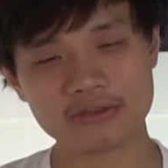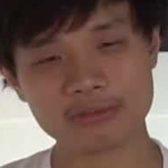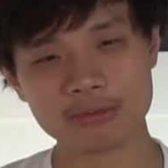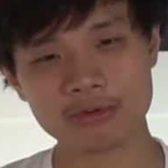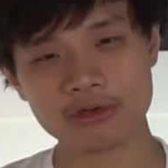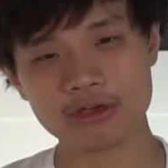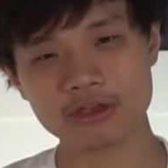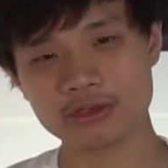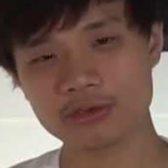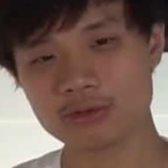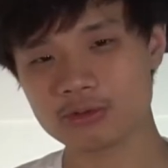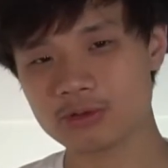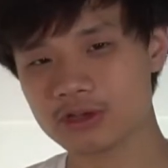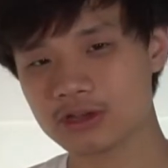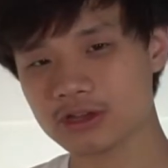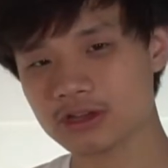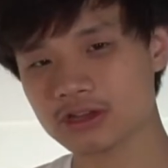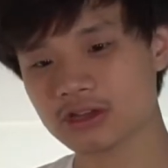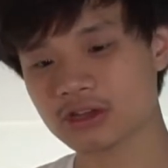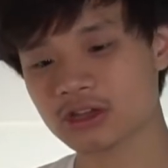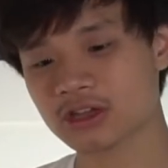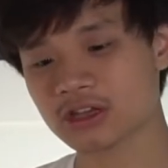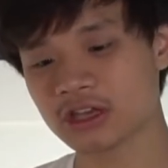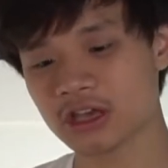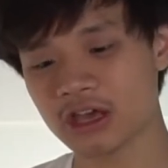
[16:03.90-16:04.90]
point, you could
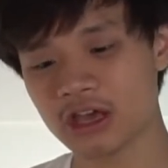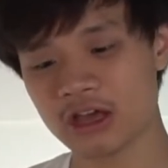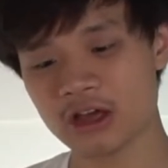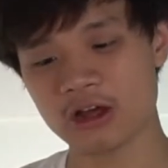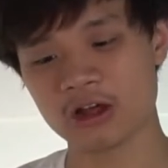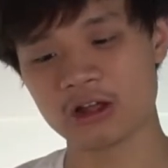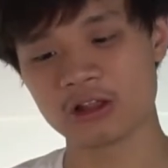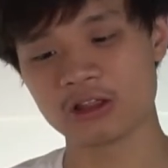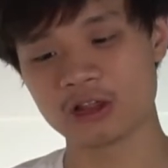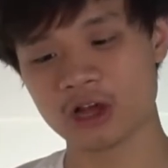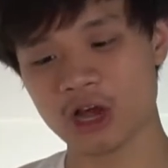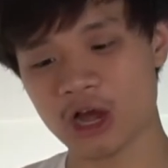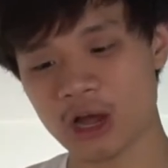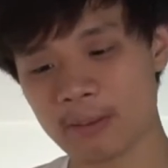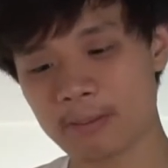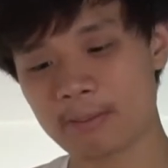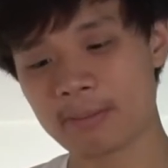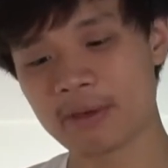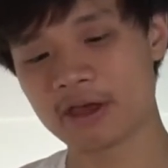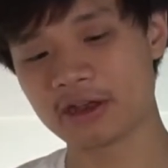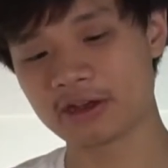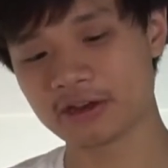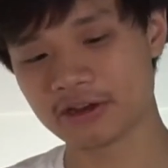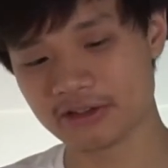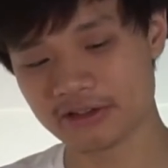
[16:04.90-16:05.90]
get a lot
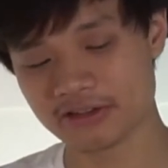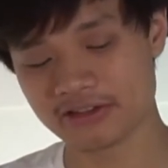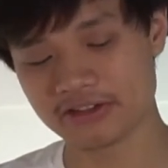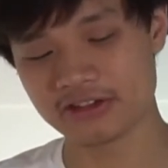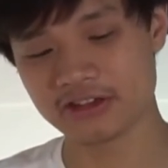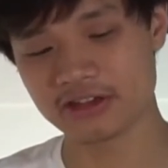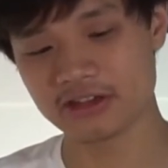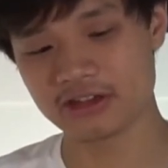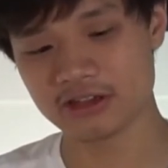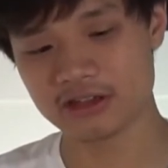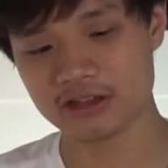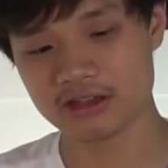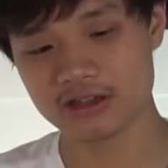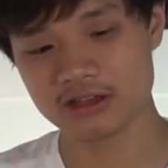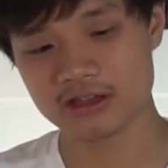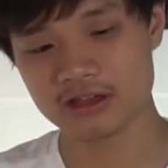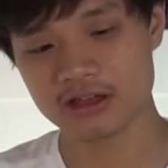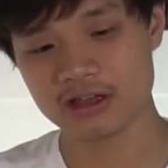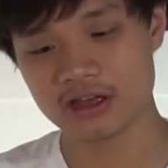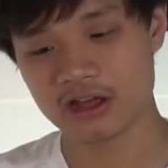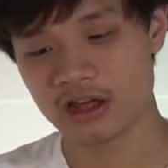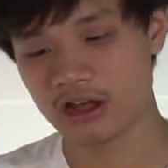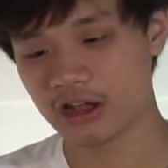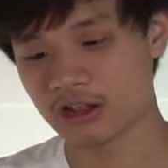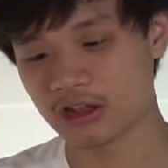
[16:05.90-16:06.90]
better tea,
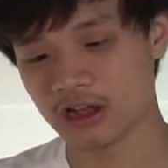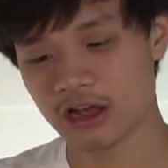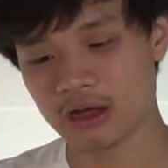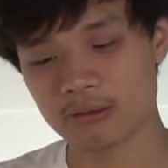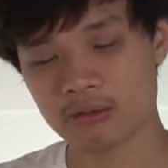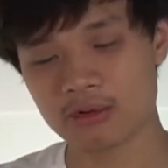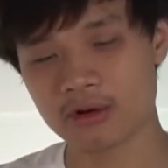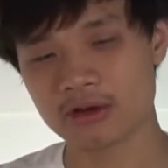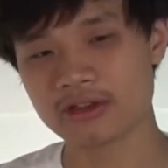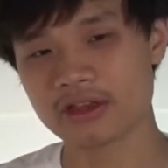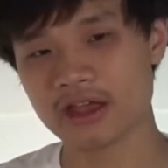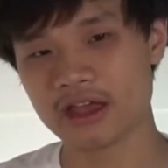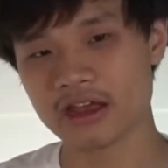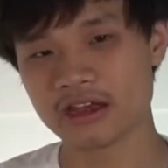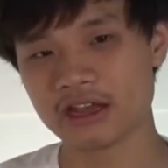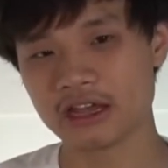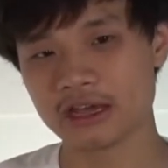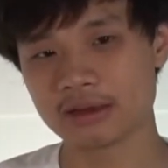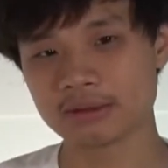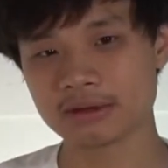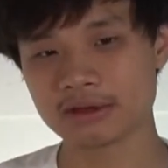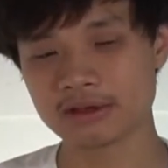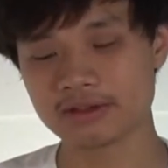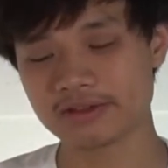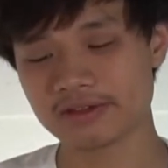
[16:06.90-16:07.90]
a lot more
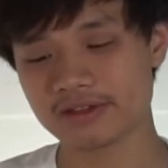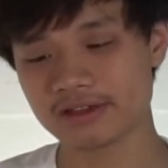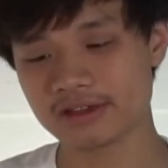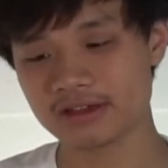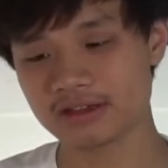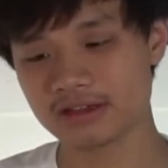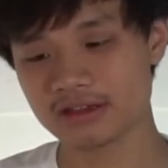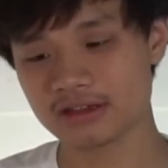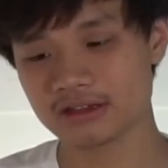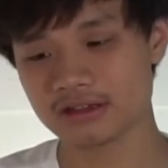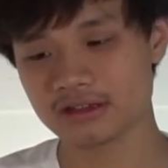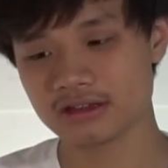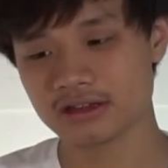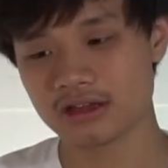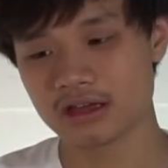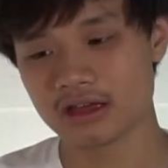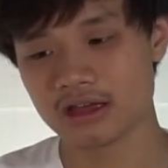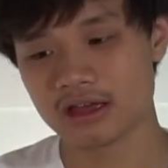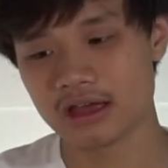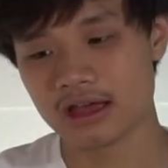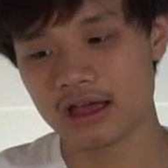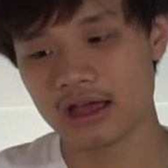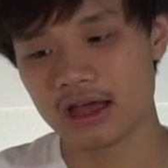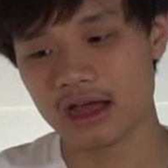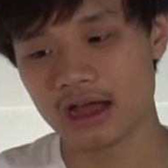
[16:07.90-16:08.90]
dynamic tea.
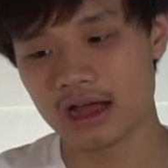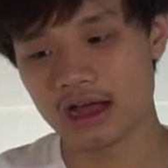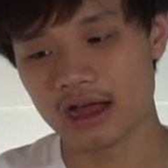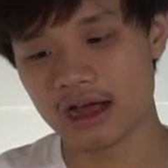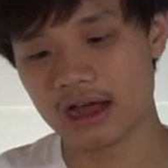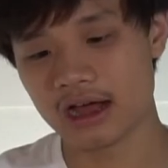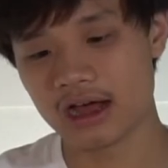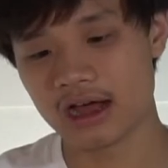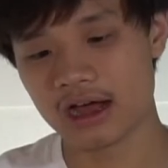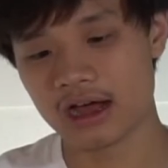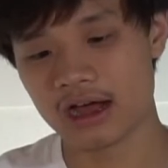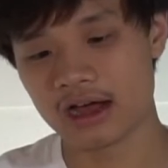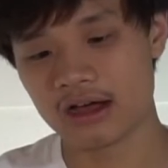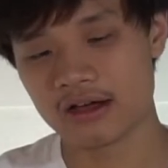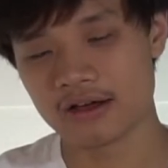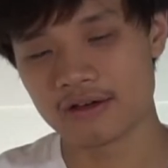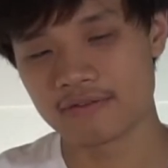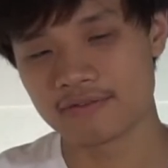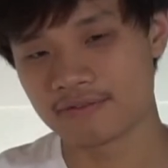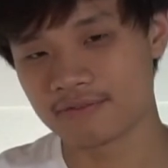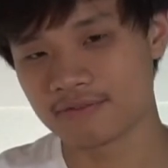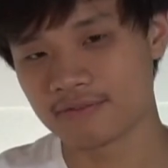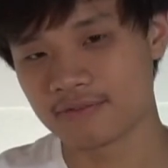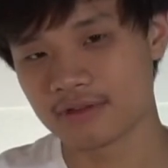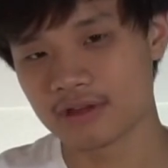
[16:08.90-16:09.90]

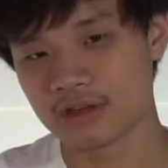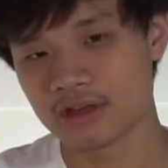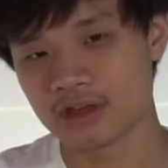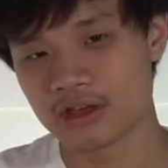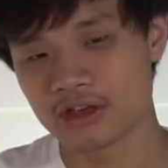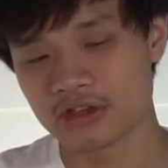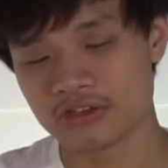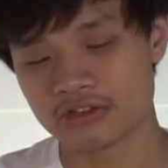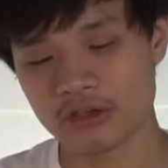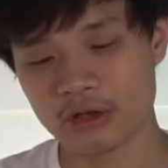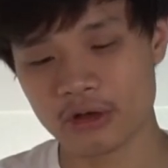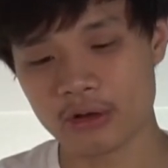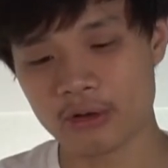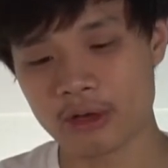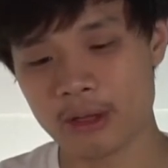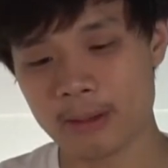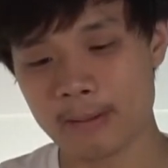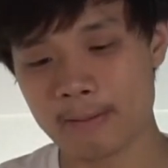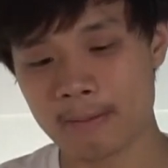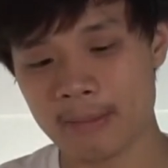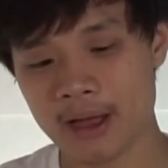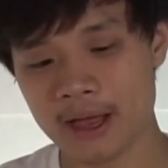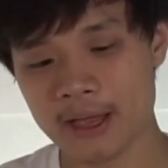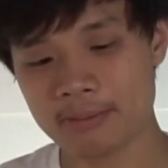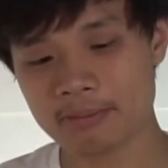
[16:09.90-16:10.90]
So it
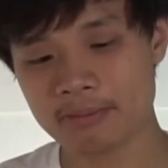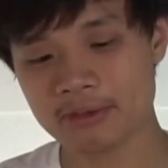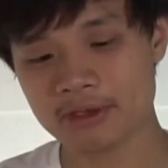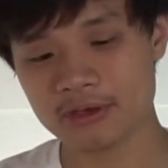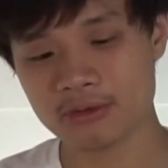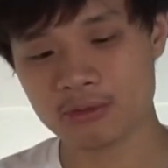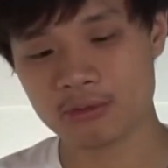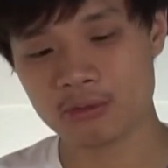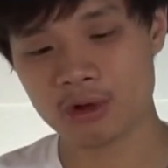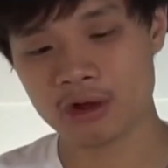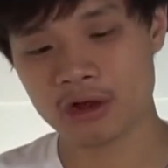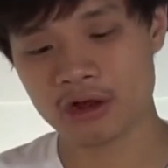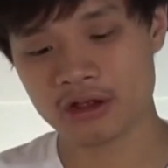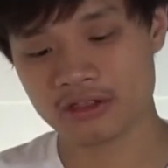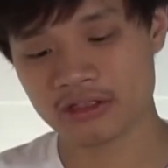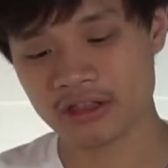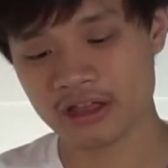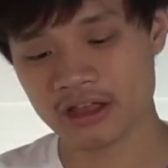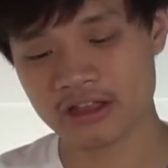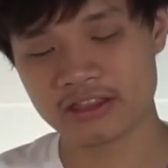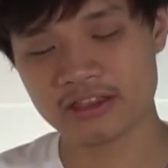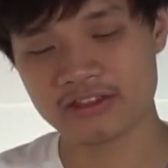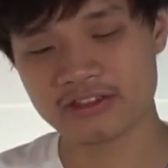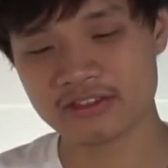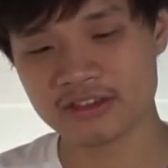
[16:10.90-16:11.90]
might be worth,
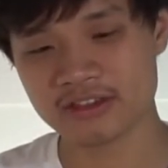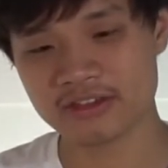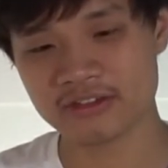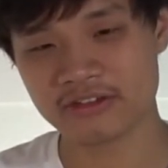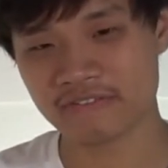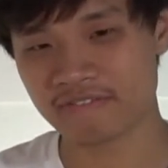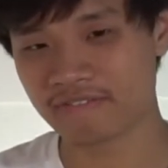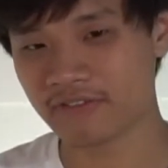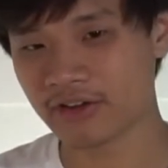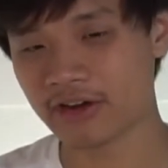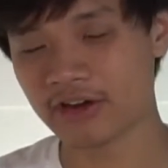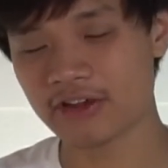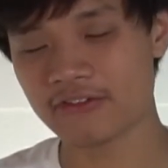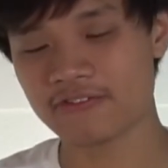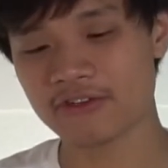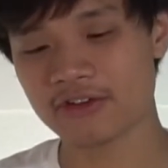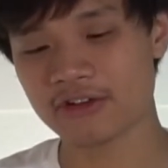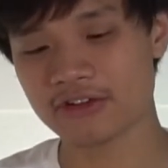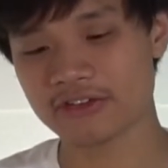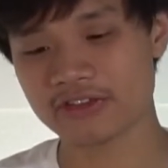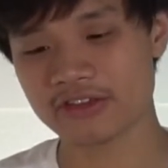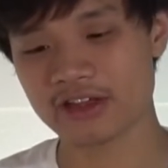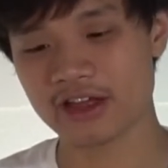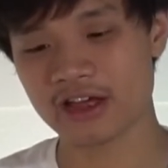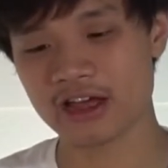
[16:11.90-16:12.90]
like this is your very
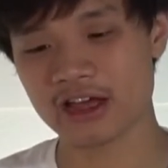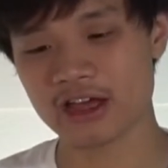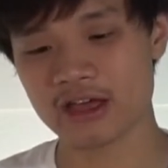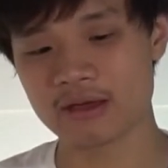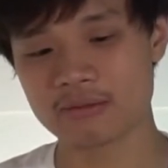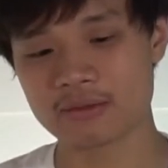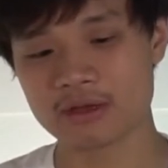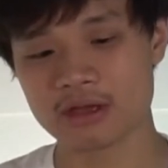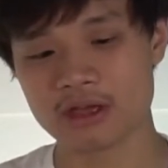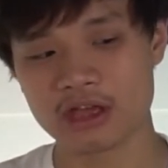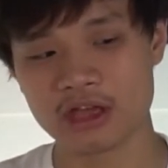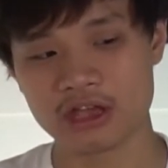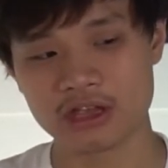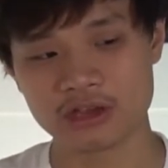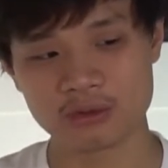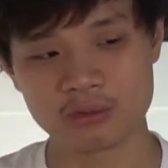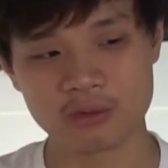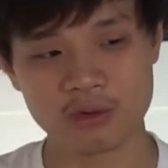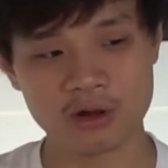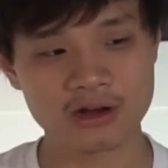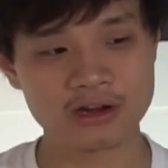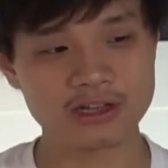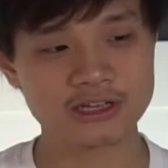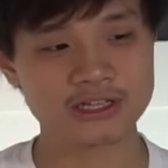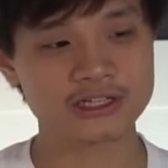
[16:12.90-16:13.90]
first time, you
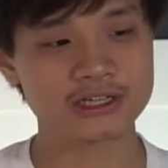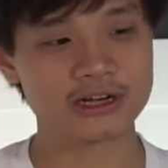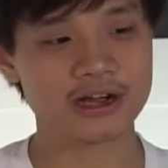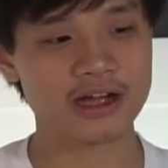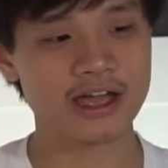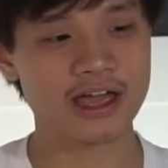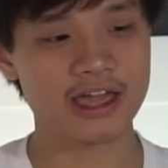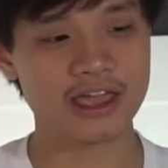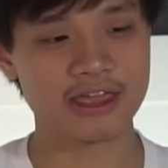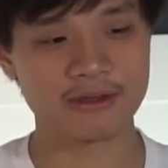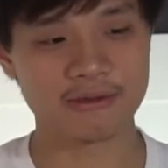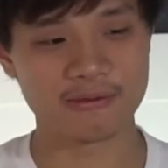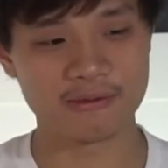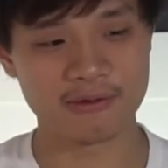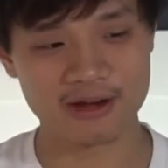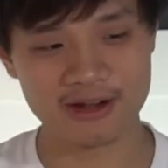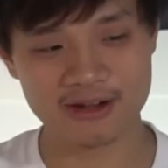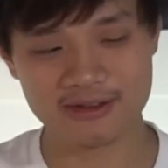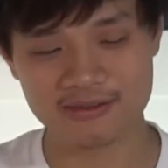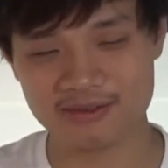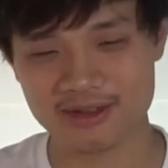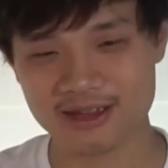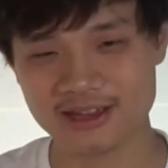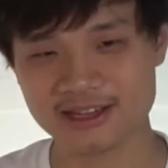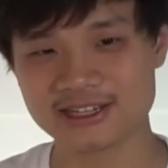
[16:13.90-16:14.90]
want to try it, you want
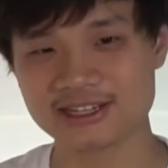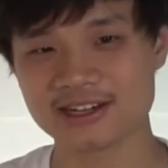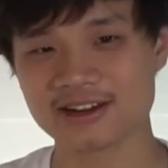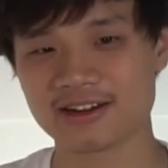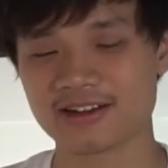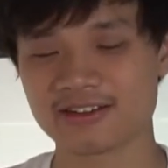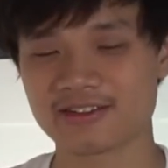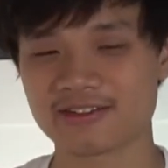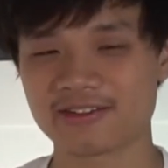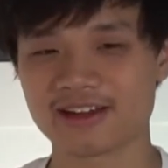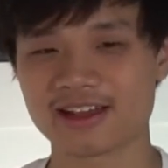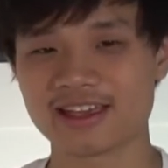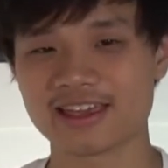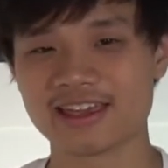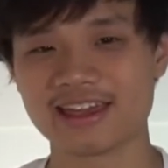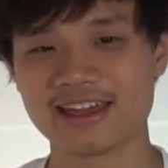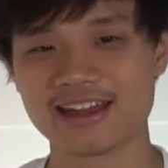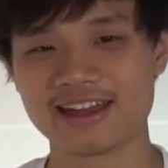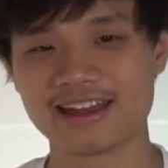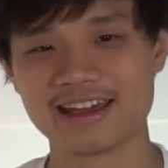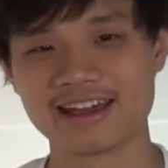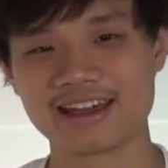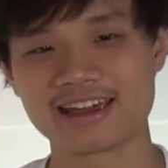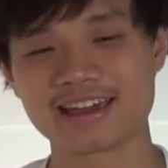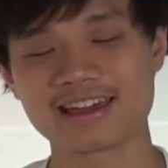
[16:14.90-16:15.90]
to make sure it's
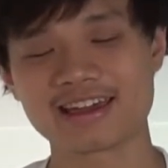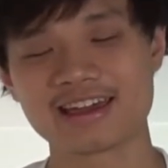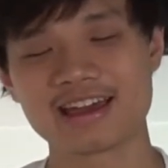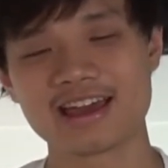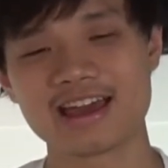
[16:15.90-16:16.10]
organic.